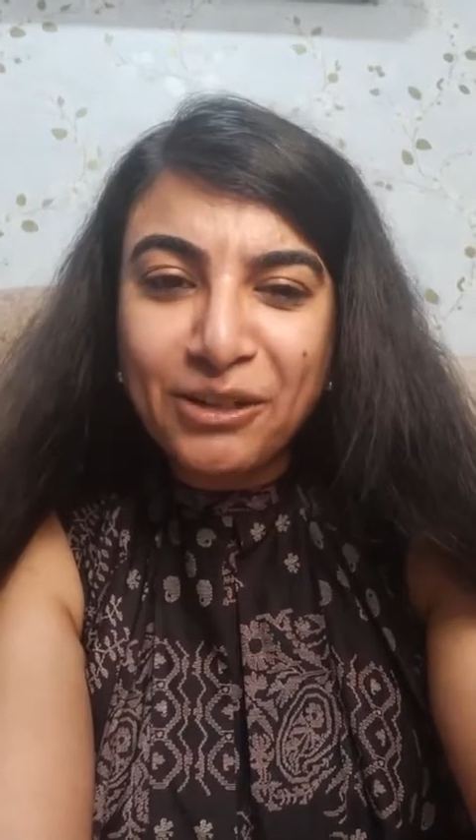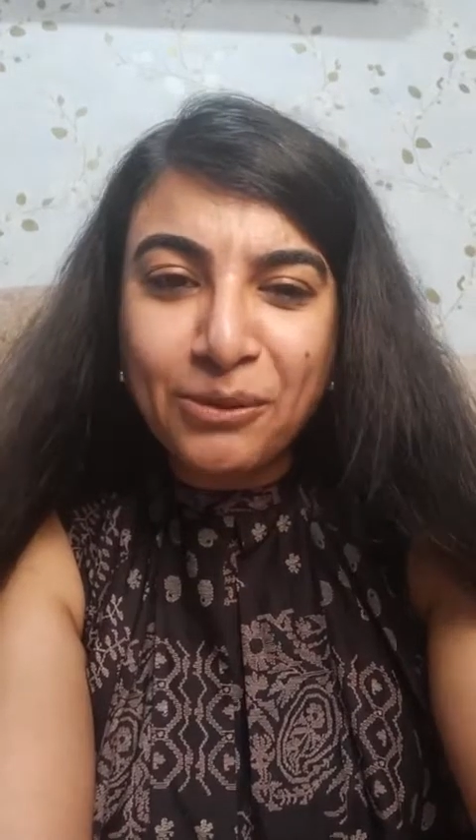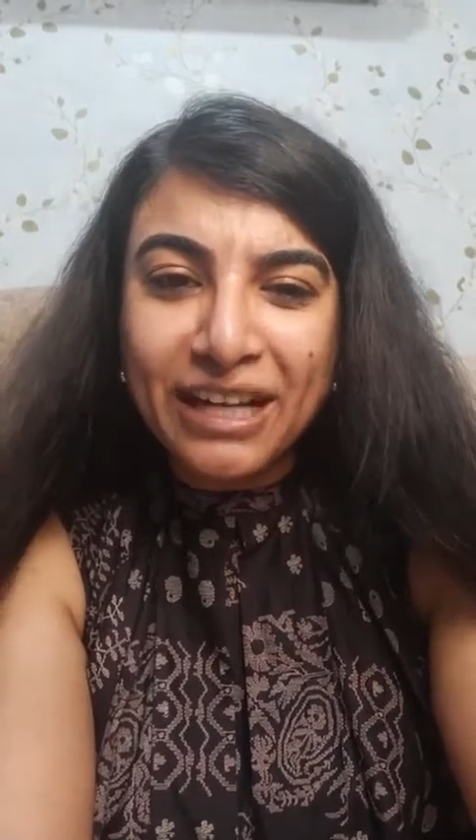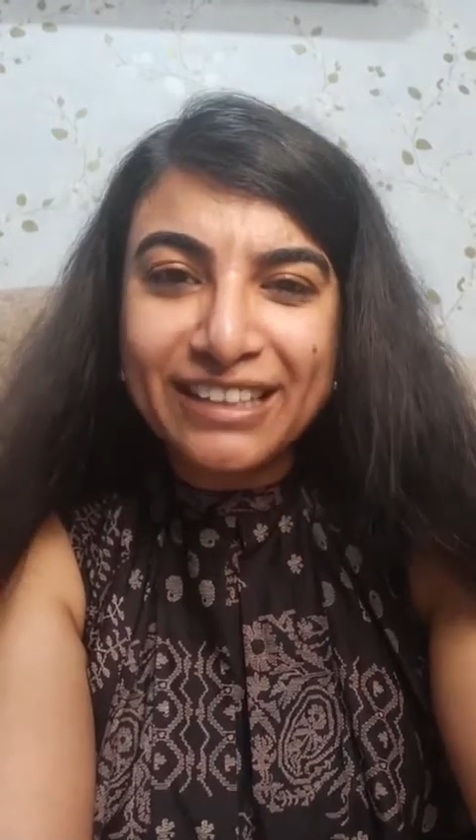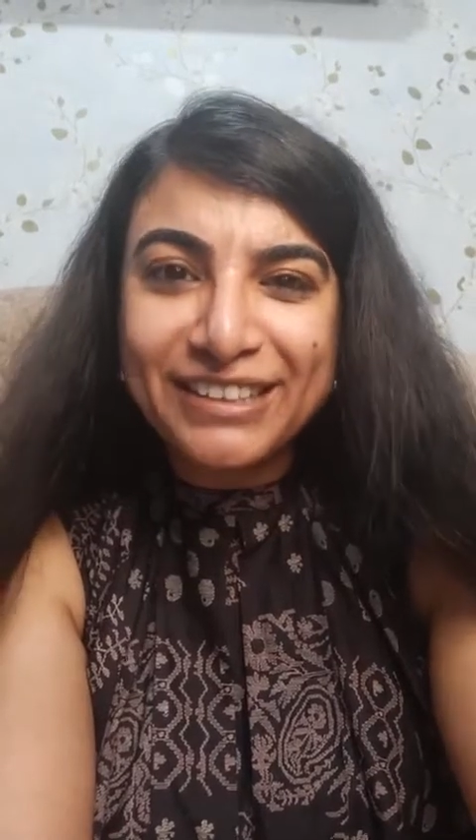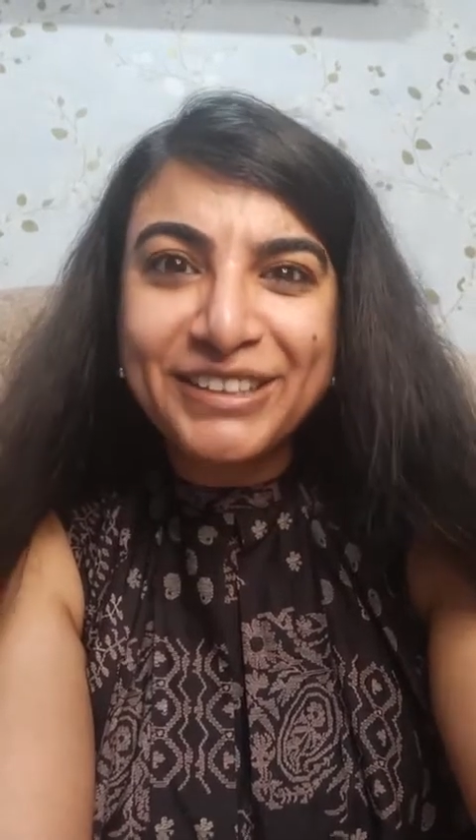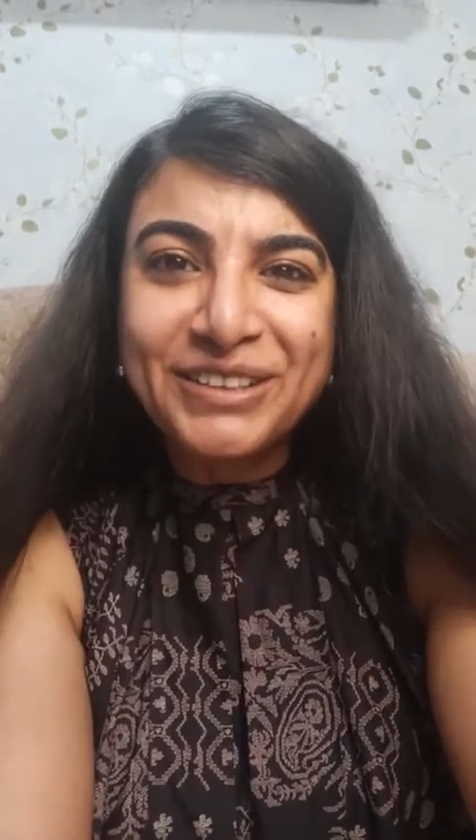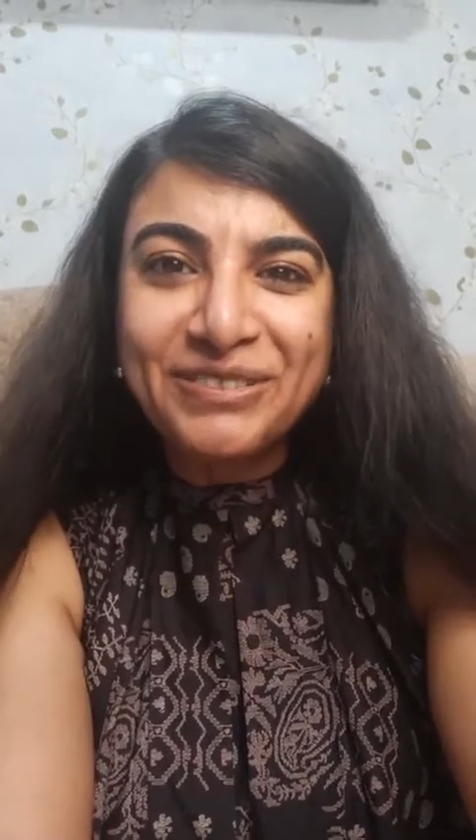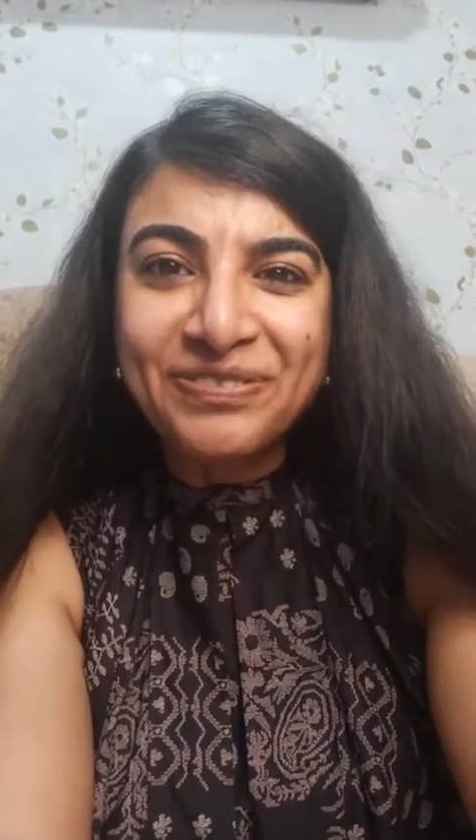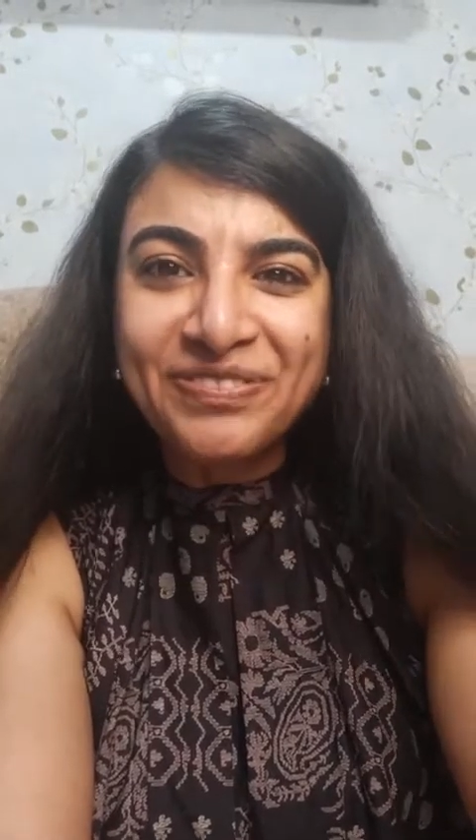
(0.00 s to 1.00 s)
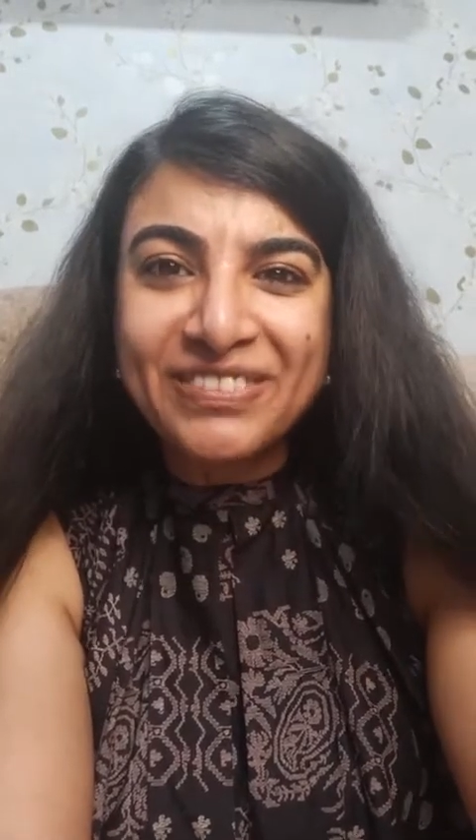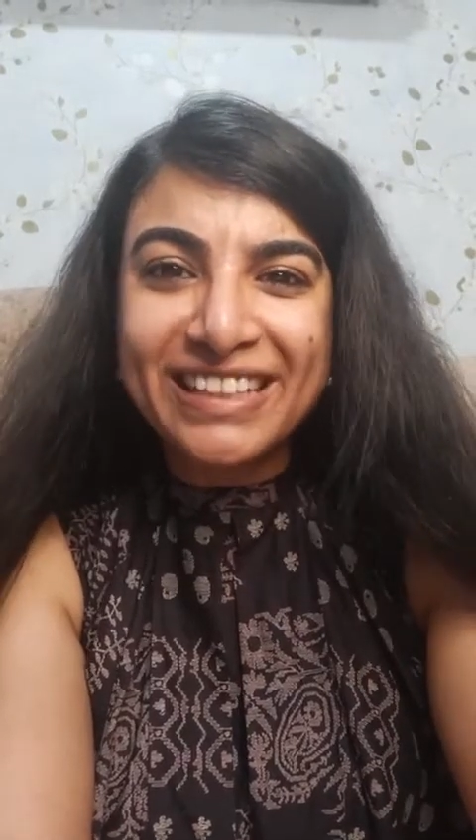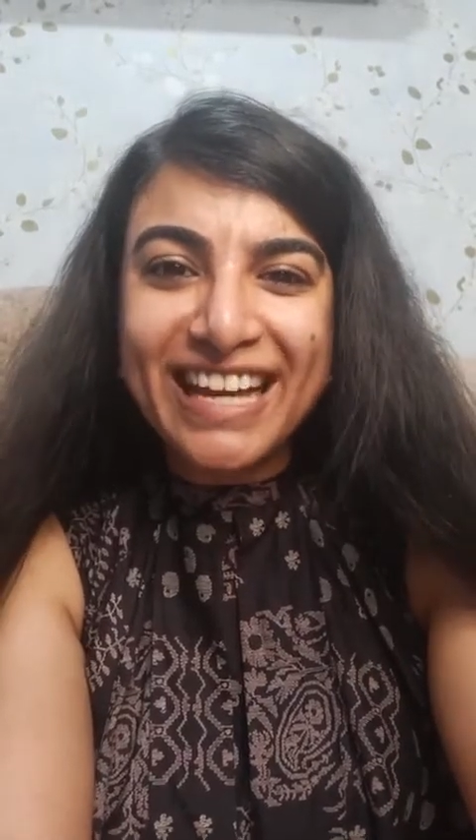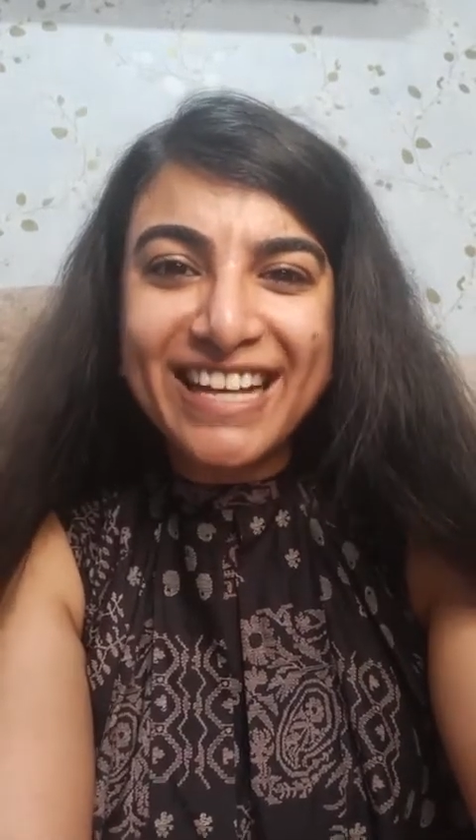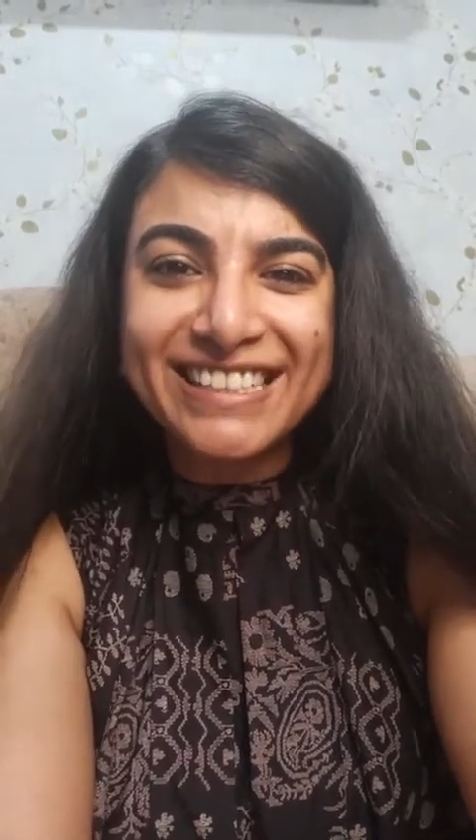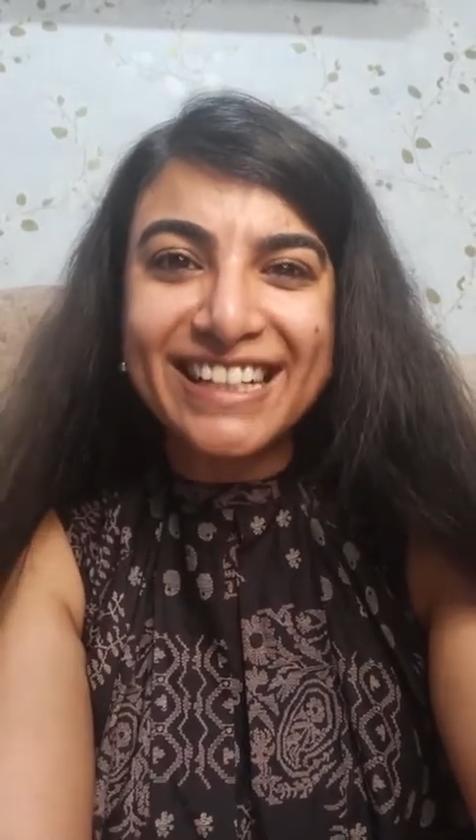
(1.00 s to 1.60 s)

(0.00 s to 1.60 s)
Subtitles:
welcome. Yes,